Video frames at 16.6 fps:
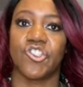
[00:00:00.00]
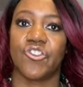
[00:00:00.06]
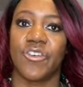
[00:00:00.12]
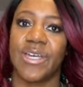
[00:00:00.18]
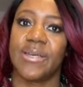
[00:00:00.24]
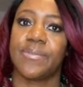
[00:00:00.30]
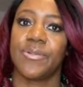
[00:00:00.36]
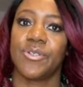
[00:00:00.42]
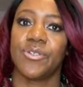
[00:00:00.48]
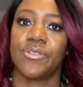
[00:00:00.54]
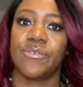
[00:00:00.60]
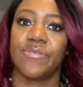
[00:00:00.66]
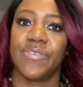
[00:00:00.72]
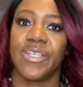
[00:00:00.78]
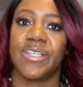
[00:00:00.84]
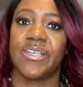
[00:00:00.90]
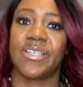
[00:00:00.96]
trap, or you
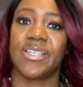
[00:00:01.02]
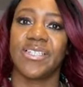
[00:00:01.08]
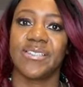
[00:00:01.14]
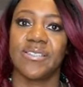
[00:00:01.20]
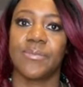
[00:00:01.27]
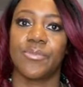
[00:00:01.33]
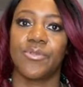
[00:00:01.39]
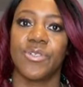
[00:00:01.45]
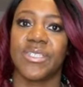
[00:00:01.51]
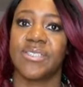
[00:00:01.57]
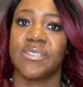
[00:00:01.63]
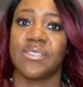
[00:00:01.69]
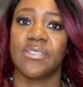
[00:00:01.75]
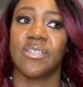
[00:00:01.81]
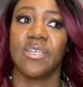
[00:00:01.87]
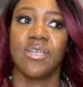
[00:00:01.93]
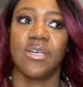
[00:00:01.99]
feel like it's a prison.